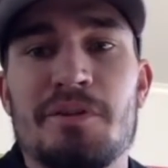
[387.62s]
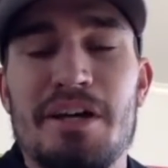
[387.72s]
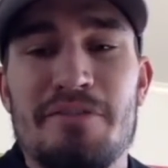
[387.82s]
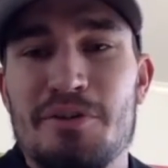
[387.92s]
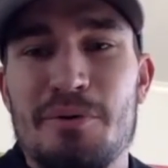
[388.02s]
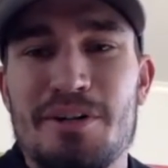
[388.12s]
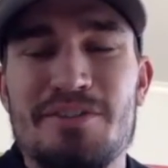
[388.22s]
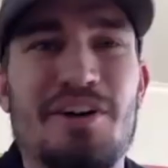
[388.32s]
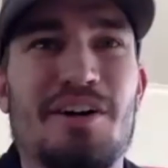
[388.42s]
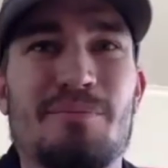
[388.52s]
if you want to
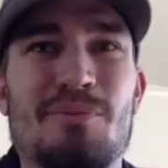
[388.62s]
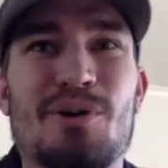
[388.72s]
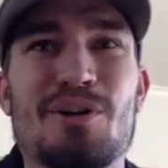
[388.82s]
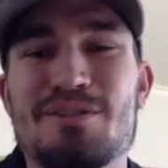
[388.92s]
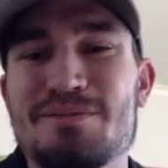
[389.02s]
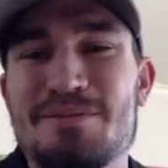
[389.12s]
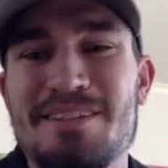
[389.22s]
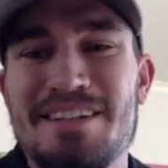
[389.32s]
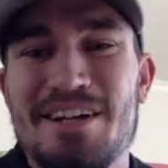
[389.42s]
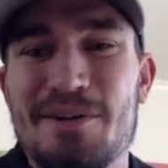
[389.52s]
talk more,
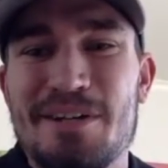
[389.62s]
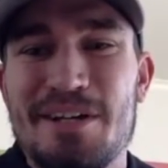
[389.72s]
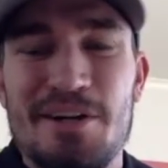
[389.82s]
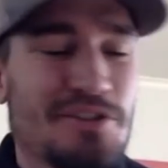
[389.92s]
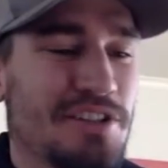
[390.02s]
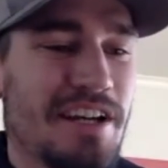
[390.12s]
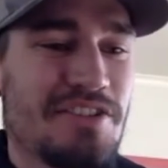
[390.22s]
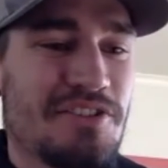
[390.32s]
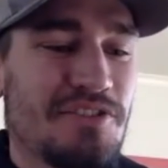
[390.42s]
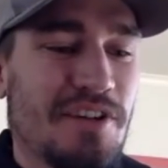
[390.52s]
you know,
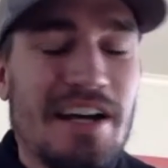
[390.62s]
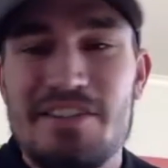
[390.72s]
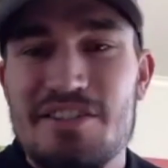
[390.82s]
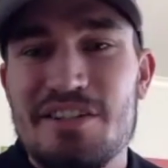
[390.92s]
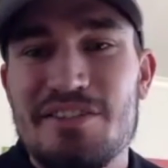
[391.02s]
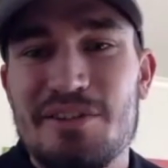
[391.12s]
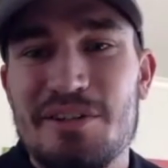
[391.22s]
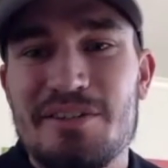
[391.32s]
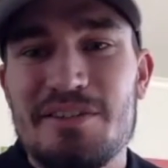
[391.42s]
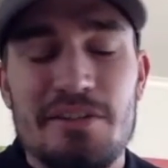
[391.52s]
negotiation strategies, you
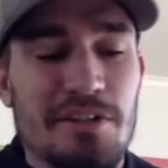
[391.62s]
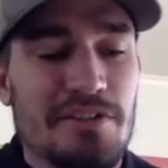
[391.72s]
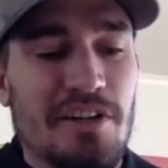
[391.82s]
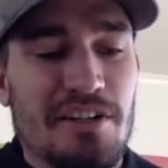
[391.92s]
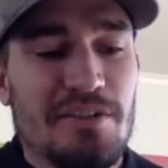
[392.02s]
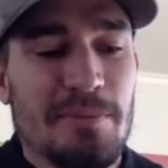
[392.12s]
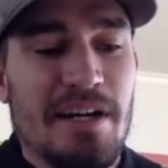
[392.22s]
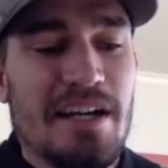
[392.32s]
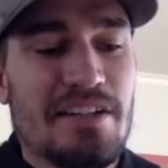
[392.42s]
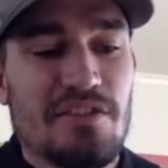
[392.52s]
could talk to my
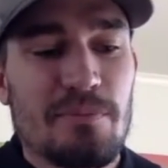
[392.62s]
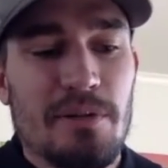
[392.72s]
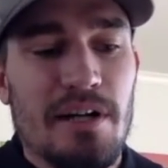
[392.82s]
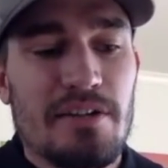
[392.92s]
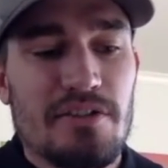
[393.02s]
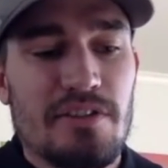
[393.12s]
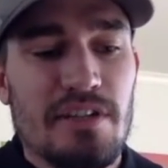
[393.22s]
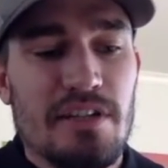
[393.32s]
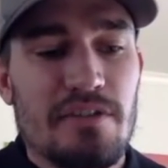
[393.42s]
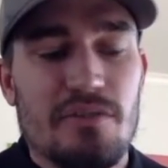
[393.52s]
agents, but I just
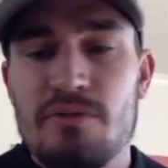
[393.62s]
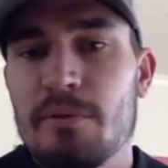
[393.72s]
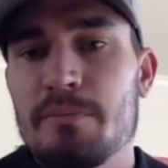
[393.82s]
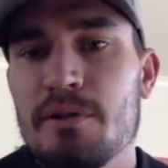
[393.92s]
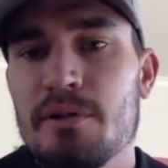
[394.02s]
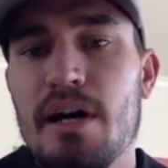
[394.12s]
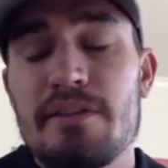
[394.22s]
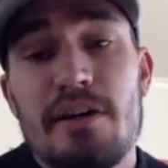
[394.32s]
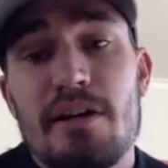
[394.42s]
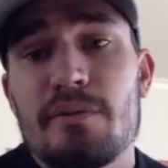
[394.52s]
think just from I
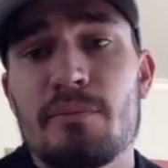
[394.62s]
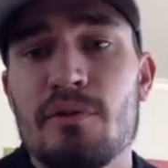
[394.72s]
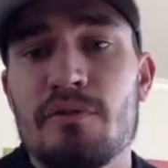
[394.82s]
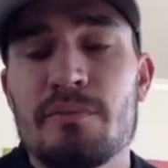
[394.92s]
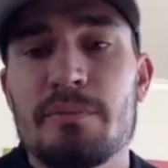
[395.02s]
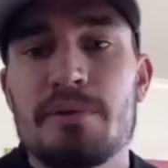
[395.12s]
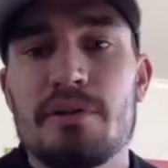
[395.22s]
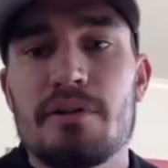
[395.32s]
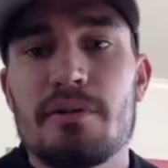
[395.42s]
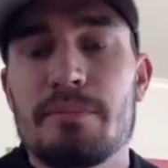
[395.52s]
thought of it more from a
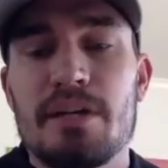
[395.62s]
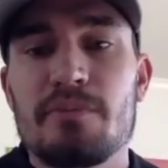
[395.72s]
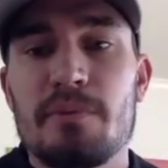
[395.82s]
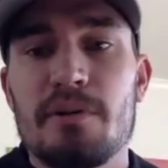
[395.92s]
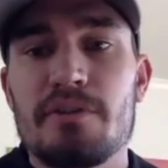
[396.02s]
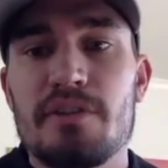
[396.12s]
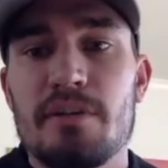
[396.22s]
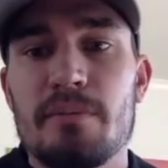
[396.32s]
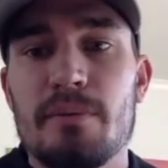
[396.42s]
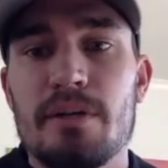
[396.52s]
pure baseball
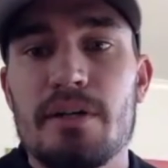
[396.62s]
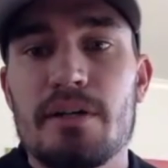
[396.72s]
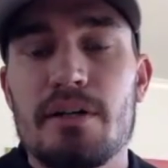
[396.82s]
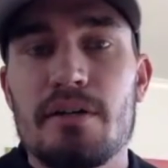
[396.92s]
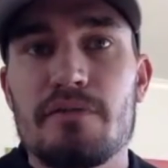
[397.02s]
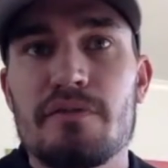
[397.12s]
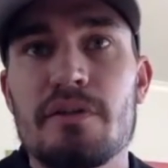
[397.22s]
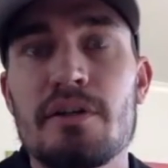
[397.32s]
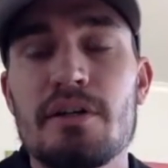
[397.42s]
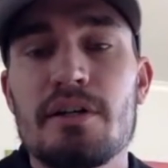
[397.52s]
standpoint of,
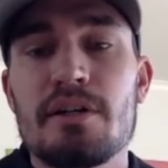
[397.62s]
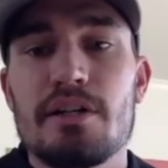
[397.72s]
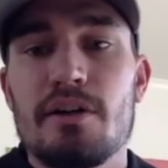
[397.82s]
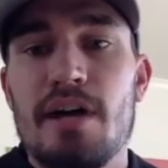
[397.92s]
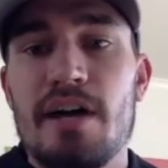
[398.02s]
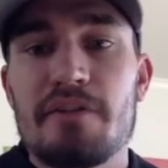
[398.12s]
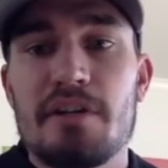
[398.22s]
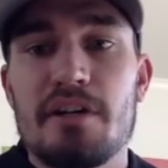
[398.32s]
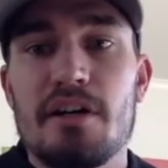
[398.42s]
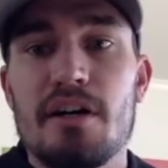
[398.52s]
you know,
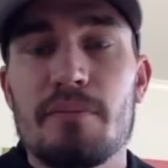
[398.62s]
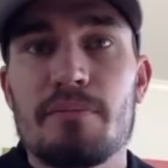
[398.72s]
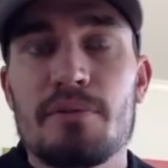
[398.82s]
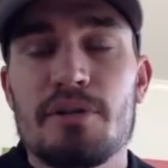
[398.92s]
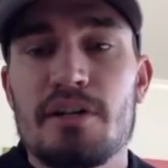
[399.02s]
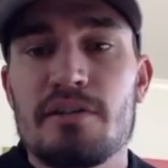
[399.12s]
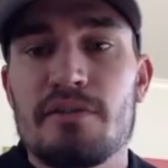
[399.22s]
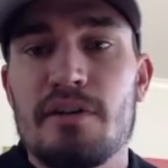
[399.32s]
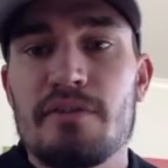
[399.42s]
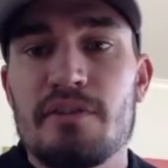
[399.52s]
having a productive
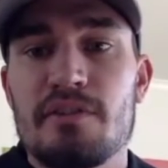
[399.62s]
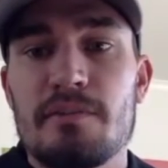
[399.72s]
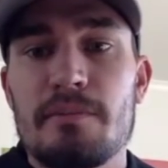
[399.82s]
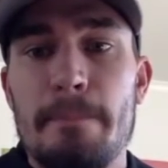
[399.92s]
offseason.